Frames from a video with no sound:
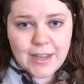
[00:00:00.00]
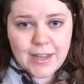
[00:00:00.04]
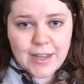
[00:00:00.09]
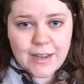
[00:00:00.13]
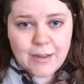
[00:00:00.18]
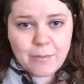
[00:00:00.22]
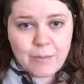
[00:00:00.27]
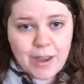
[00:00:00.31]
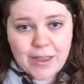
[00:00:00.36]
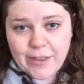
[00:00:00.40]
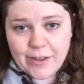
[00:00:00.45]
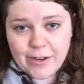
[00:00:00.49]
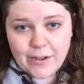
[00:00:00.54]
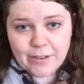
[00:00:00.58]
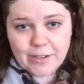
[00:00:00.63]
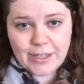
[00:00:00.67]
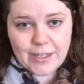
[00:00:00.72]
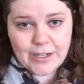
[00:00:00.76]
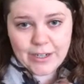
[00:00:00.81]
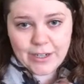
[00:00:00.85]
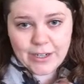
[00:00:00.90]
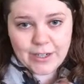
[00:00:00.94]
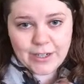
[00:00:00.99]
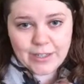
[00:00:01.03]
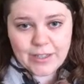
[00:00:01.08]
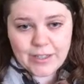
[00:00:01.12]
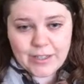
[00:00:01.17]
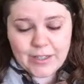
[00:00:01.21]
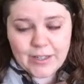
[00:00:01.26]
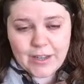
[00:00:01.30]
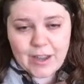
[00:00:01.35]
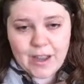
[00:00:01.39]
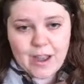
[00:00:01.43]
by their
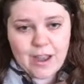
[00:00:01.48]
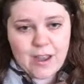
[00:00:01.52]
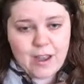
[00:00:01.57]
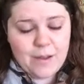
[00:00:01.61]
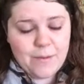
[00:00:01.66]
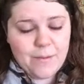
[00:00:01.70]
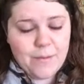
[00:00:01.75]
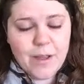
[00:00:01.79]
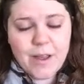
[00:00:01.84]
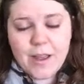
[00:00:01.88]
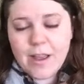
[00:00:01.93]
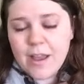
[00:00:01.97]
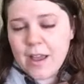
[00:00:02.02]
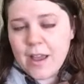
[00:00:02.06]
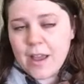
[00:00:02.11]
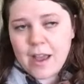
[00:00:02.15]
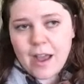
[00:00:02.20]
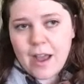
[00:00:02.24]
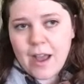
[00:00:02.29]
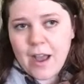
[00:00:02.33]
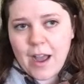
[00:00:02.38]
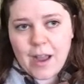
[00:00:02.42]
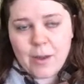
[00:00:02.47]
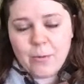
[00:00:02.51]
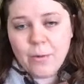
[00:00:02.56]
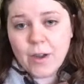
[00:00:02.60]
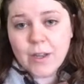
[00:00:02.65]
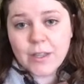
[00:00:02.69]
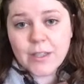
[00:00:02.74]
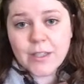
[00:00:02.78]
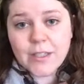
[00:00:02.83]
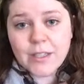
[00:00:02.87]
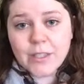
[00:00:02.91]
leaders. I
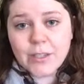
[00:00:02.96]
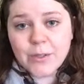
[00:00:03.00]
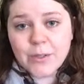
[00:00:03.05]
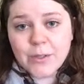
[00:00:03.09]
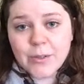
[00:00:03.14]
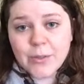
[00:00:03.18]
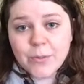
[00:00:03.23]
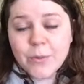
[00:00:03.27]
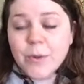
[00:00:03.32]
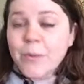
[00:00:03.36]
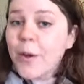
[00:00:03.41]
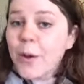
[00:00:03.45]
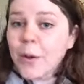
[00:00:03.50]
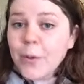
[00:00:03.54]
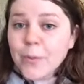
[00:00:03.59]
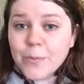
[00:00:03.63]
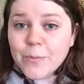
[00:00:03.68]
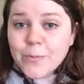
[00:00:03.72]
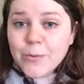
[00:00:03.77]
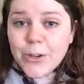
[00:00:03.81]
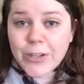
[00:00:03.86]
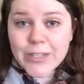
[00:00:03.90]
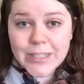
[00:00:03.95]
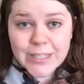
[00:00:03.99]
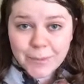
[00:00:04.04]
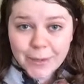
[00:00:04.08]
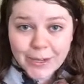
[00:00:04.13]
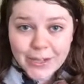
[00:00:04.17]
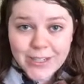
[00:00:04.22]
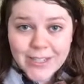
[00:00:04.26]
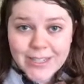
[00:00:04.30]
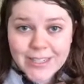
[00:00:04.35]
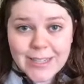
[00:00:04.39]
want to promote
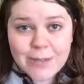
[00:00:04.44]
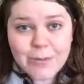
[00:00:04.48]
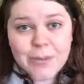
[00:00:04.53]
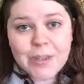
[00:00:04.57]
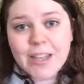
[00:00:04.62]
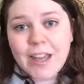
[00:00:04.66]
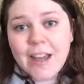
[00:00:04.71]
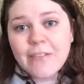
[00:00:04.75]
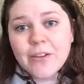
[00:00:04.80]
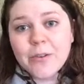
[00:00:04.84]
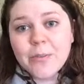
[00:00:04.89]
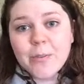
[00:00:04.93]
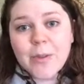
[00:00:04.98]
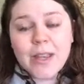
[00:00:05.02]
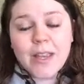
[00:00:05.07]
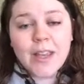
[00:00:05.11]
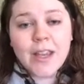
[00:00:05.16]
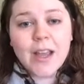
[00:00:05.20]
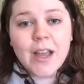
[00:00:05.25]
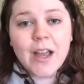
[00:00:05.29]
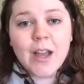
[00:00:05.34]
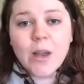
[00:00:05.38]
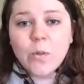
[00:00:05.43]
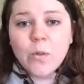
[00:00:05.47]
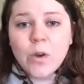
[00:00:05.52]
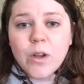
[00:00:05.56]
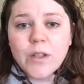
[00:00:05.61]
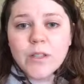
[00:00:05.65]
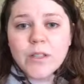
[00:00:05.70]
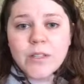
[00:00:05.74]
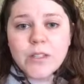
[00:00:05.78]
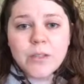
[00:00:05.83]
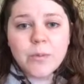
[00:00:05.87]
transparency with government. I
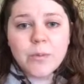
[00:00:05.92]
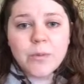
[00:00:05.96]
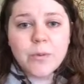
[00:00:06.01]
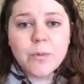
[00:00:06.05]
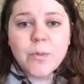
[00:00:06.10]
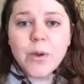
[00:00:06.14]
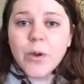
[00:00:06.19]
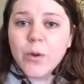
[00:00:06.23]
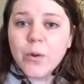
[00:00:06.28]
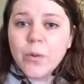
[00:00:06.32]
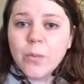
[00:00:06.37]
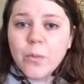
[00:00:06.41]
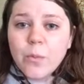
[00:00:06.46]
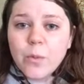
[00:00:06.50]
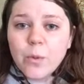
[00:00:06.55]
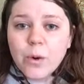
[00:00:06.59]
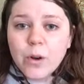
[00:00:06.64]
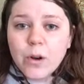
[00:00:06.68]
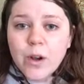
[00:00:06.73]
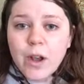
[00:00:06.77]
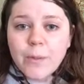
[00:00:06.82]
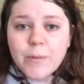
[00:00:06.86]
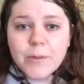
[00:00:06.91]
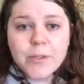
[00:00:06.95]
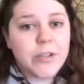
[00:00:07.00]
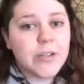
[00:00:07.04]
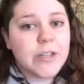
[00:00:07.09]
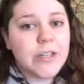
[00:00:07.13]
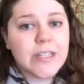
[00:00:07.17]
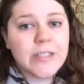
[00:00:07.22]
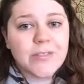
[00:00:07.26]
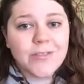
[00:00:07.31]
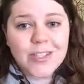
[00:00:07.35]
want to promote more
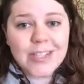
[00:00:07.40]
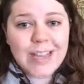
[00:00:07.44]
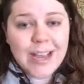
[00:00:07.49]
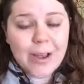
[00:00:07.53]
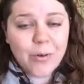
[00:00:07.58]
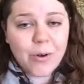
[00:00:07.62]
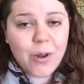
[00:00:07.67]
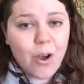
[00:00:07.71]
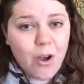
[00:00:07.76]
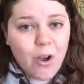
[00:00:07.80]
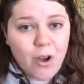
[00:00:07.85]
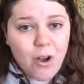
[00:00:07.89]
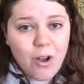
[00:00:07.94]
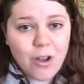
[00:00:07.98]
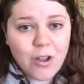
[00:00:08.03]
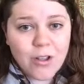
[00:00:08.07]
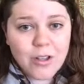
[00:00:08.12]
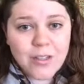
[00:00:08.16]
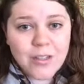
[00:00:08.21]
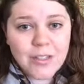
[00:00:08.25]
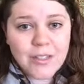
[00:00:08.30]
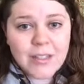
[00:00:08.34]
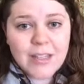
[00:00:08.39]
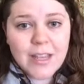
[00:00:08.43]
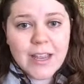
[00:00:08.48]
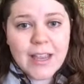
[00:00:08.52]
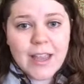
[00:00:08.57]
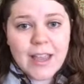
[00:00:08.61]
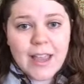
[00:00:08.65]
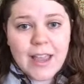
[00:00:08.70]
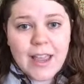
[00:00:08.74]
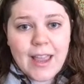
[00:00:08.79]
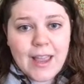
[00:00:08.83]
opportunities for town halls
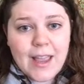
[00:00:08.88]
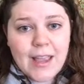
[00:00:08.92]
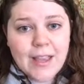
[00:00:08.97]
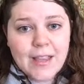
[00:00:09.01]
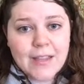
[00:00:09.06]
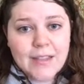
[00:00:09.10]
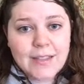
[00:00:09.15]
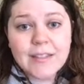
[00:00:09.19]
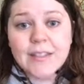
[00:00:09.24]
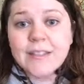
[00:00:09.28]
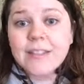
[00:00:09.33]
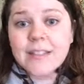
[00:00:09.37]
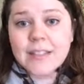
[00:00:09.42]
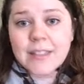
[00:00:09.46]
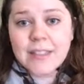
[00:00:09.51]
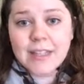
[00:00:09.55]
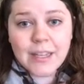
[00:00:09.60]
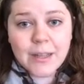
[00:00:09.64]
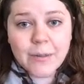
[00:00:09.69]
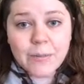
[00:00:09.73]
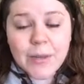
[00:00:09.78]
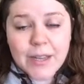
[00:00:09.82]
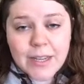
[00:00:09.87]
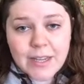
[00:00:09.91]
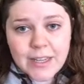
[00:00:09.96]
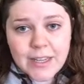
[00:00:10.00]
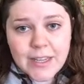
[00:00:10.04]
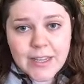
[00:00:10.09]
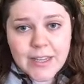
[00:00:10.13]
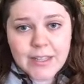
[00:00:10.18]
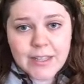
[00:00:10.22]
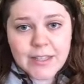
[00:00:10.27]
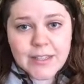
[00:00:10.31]
and soliciting
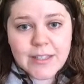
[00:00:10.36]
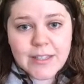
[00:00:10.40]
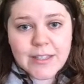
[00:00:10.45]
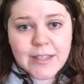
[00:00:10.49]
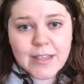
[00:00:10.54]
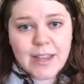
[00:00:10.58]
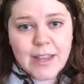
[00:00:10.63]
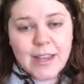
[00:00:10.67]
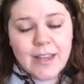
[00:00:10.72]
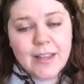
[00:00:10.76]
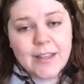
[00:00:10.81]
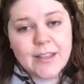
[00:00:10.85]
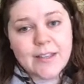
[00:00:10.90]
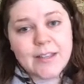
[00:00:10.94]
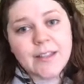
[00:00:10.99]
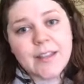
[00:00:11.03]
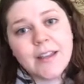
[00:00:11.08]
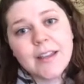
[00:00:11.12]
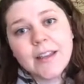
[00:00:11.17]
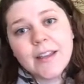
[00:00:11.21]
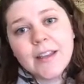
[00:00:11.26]
opinions, and